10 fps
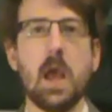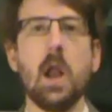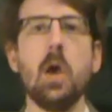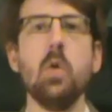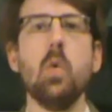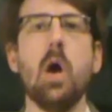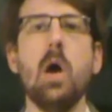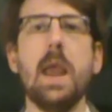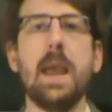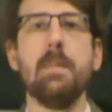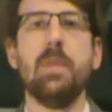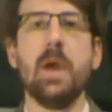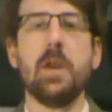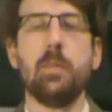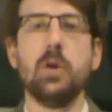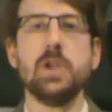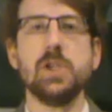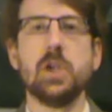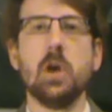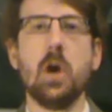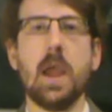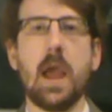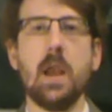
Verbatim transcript: Hello, I am that British guy,